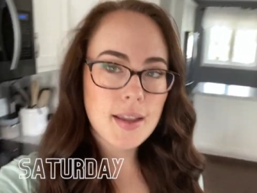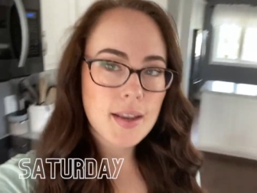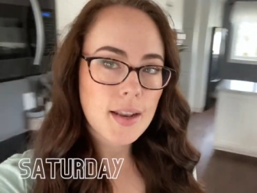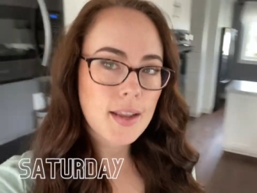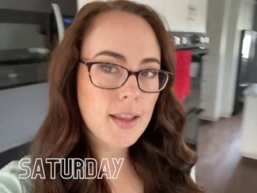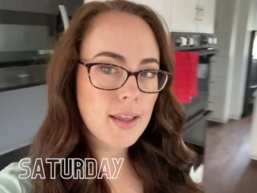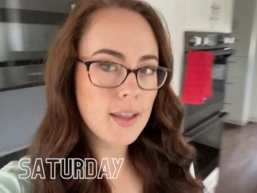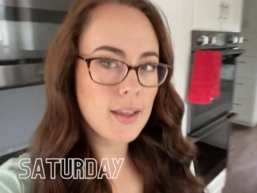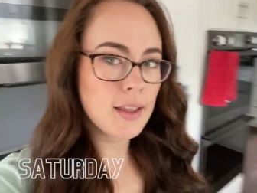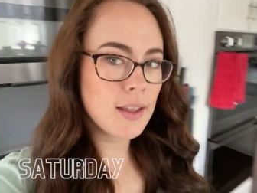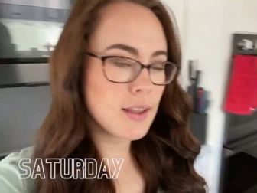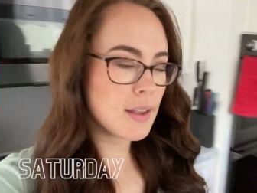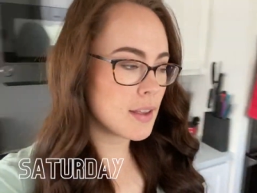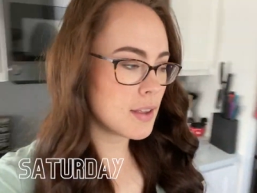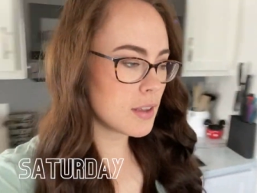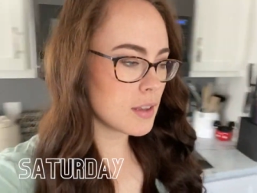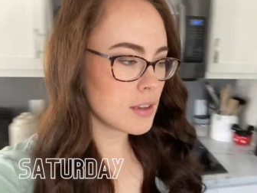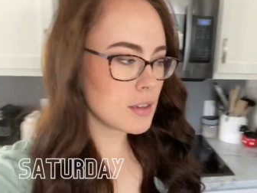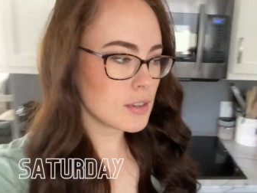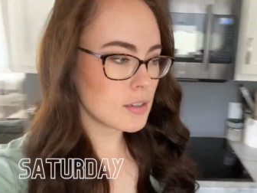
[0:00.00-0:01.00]
it
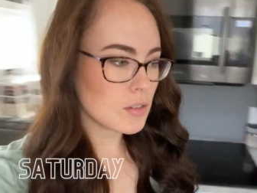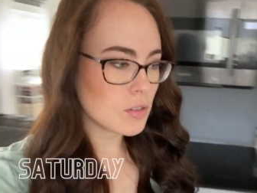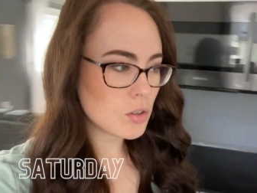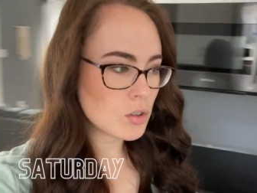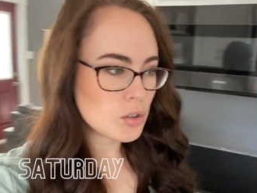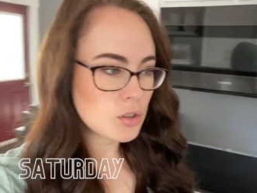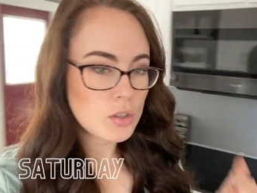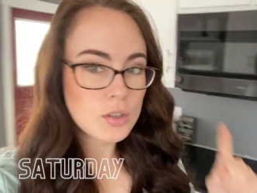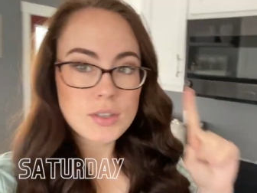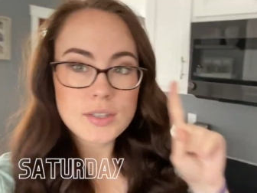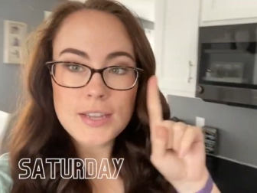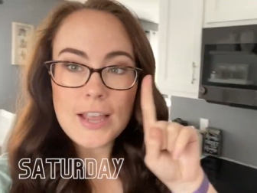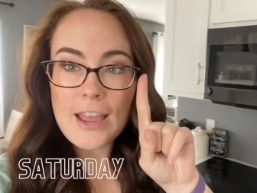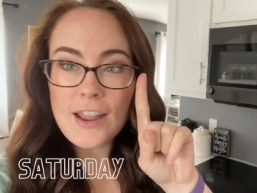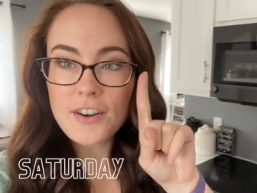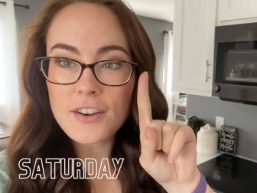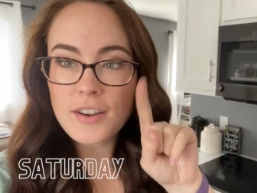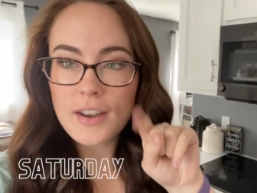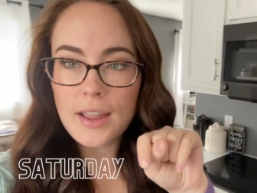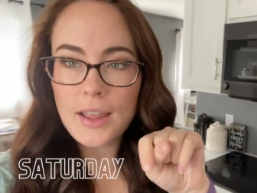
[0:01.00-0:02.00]
is
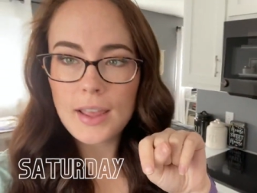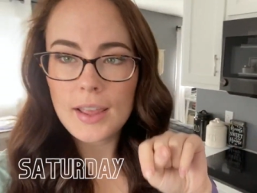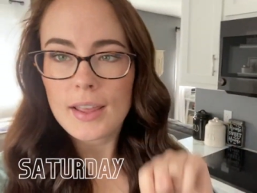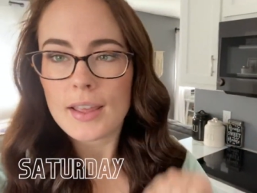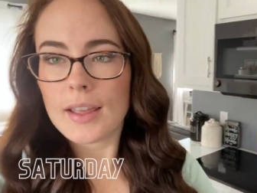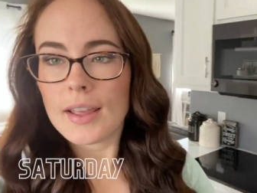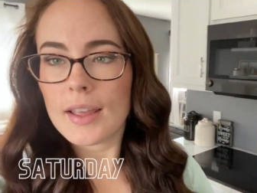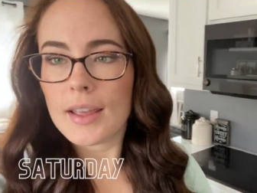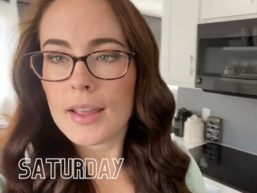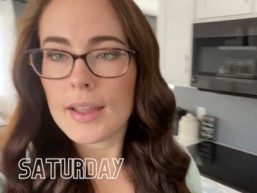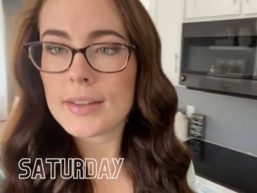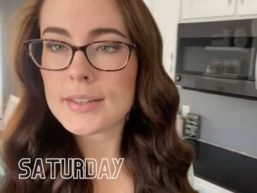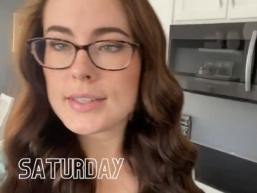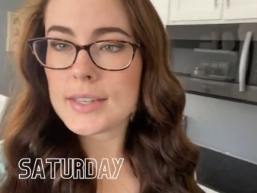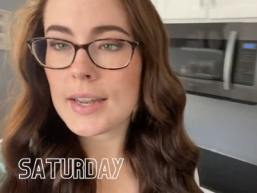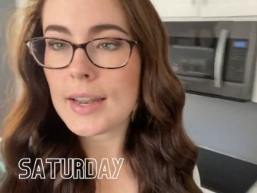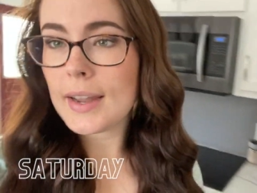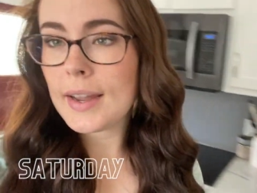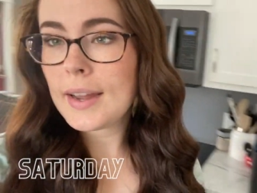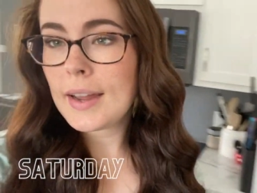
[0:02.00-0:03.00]
Saturday and
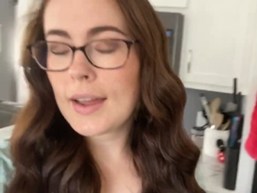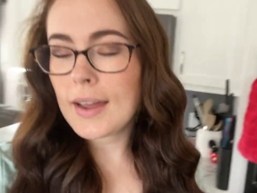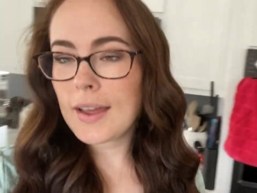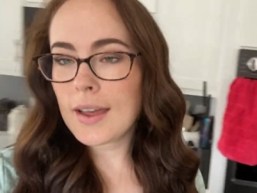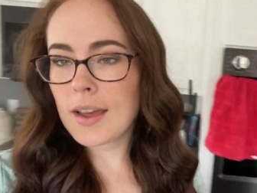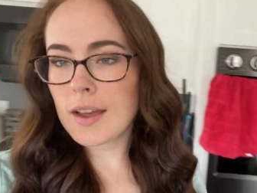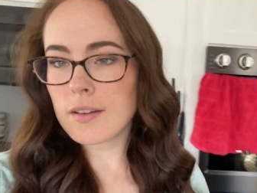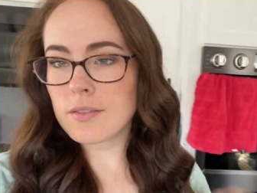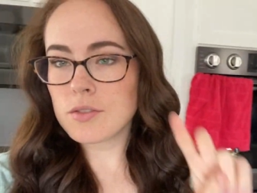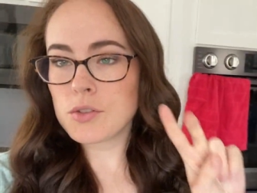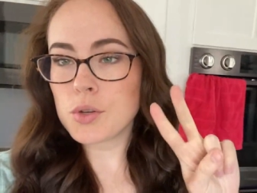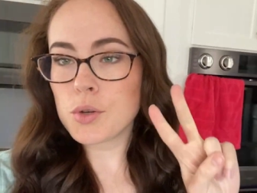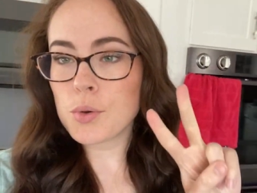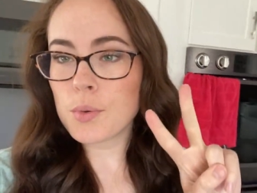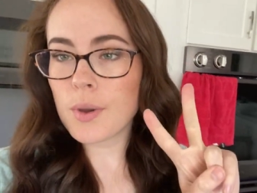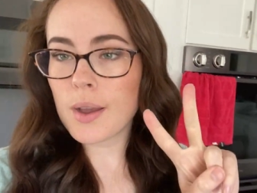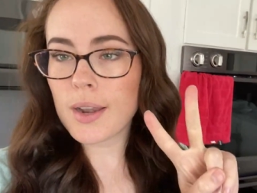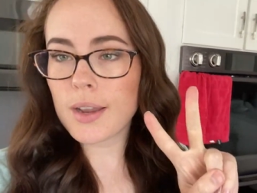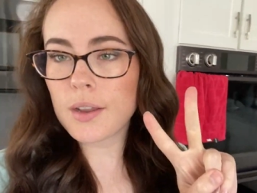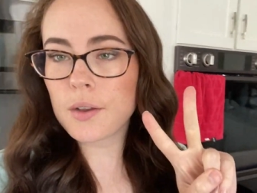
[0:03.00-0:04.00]
today I have 2
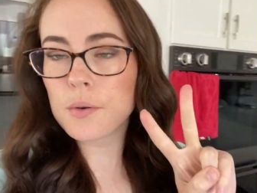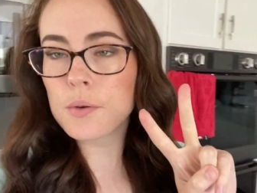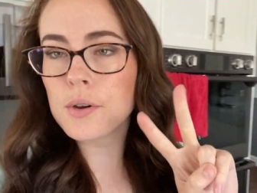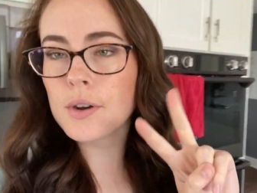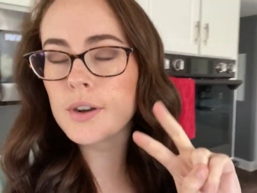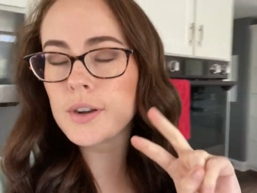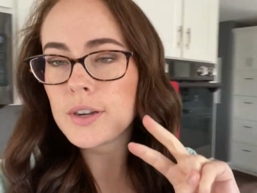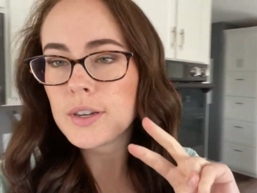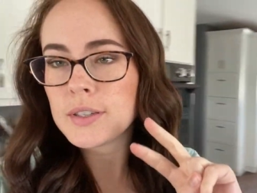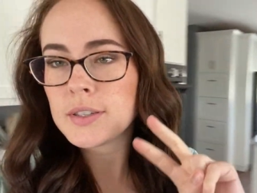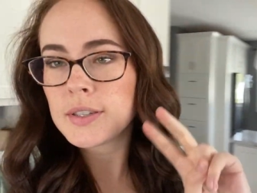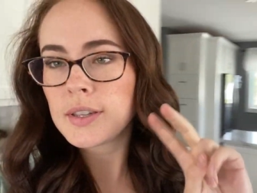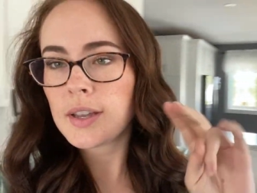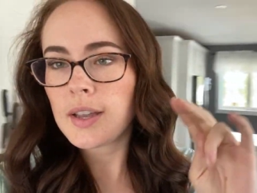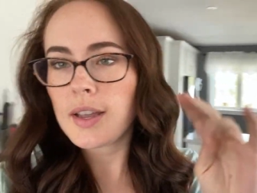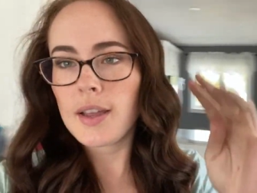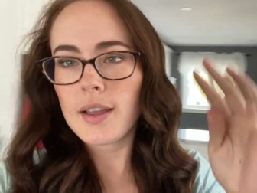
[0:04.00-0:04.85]
wedding orders.